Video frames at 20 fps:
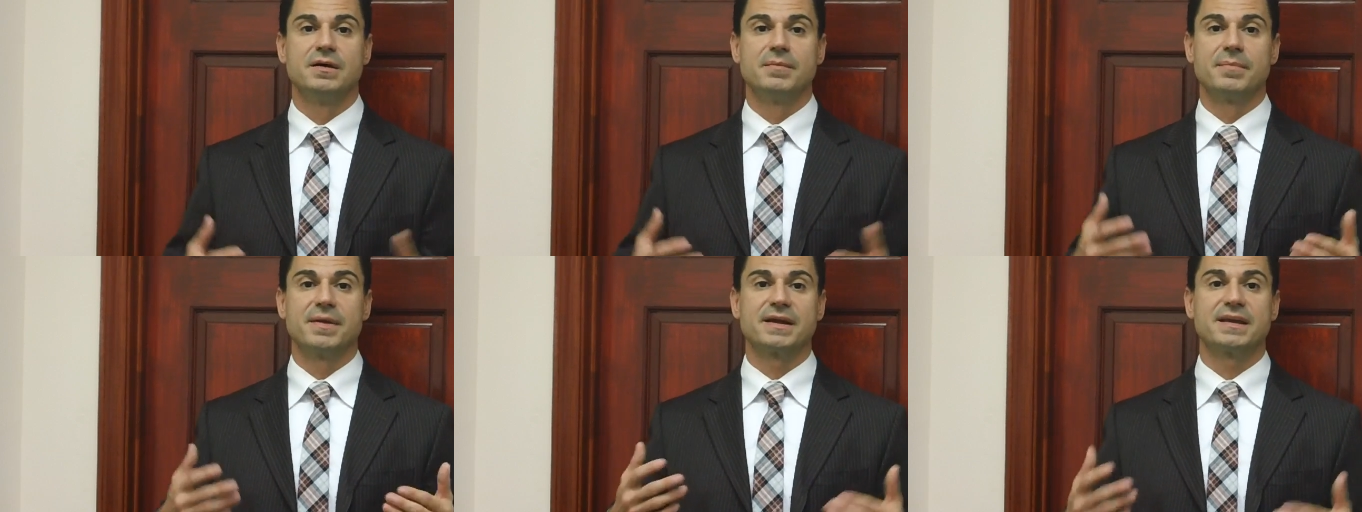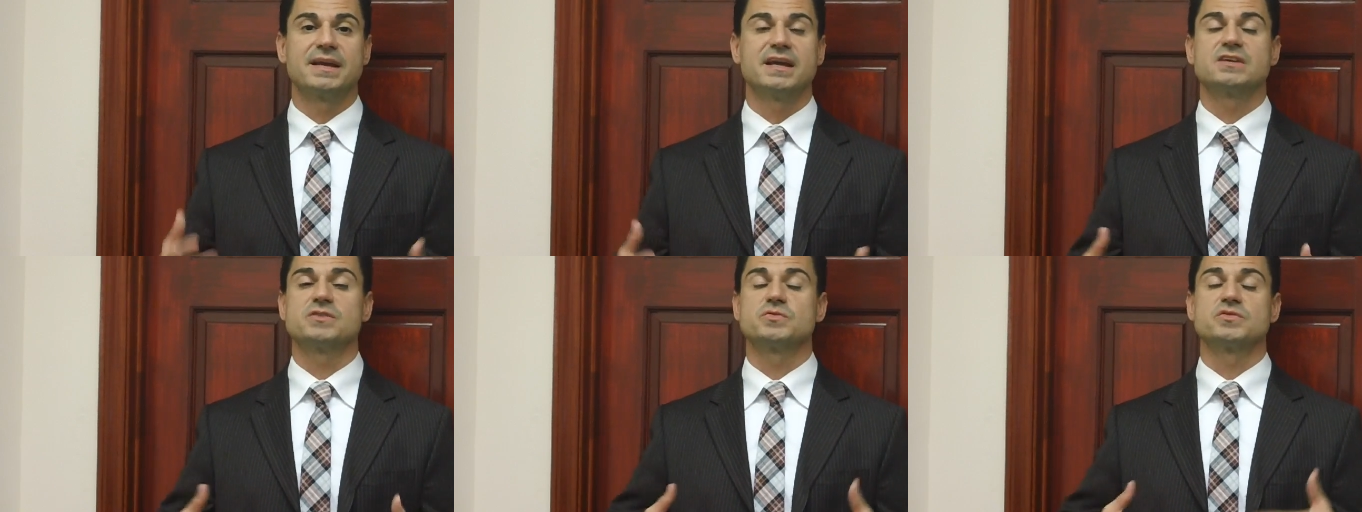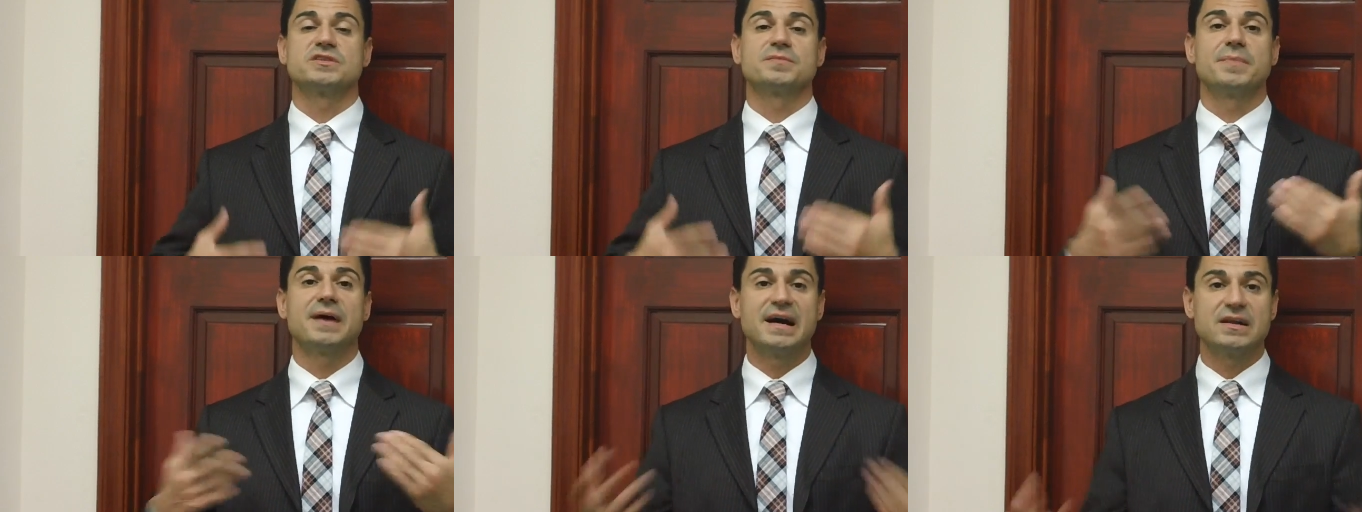my case
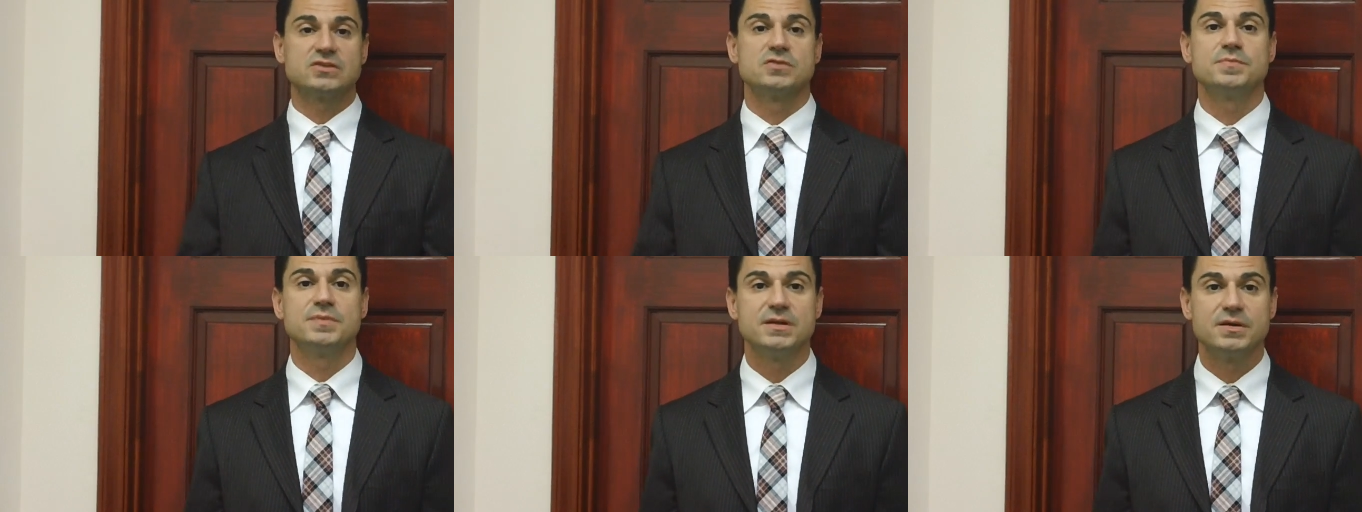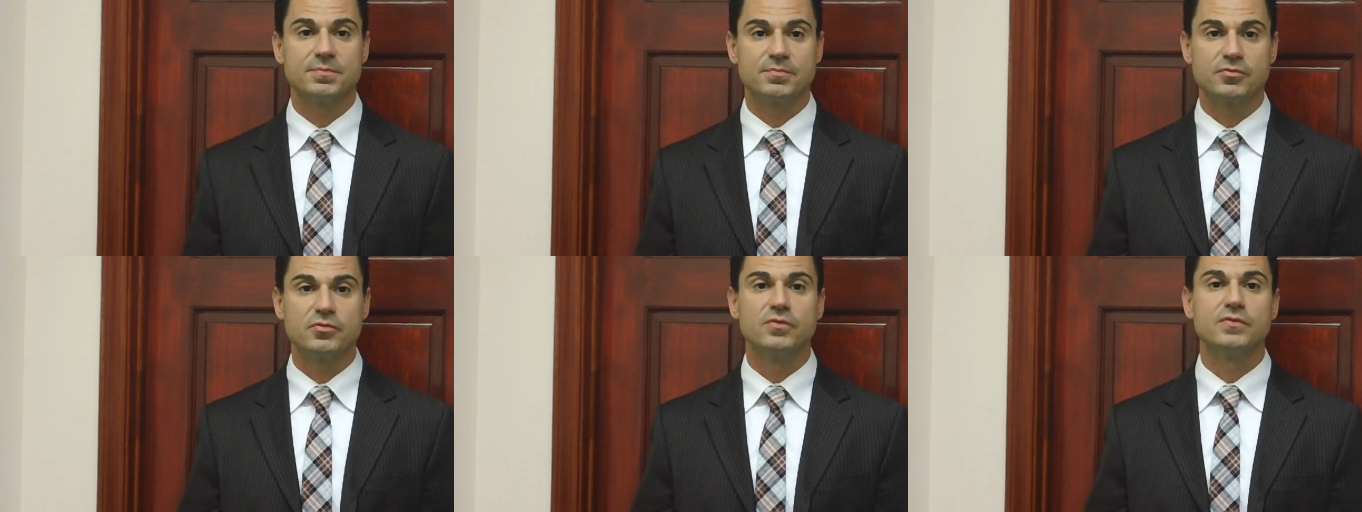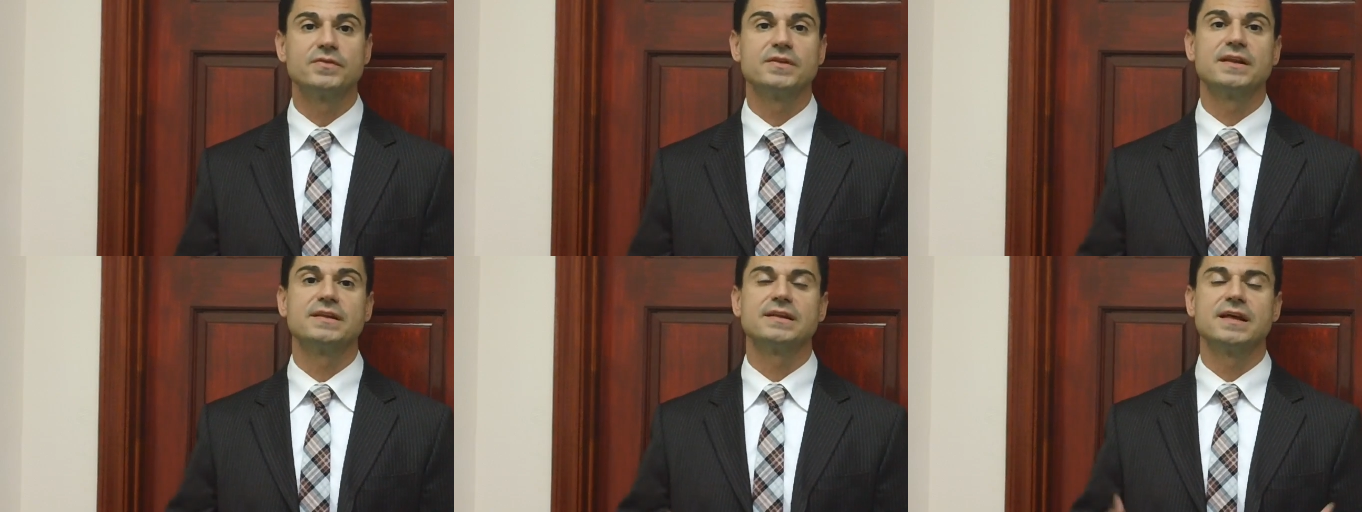was about to be
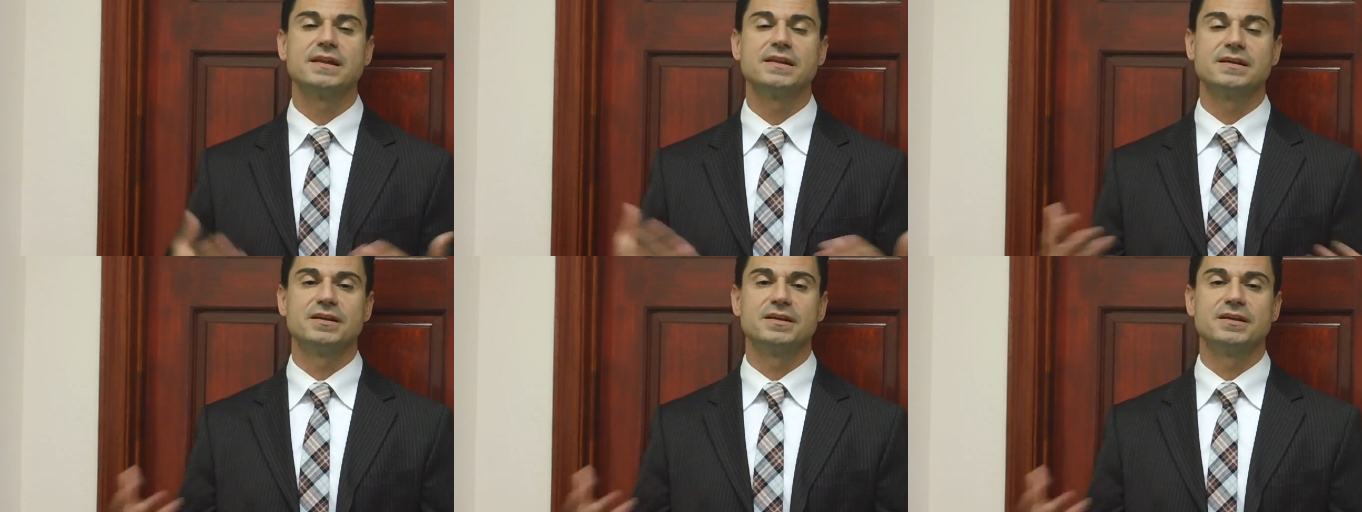approved, and then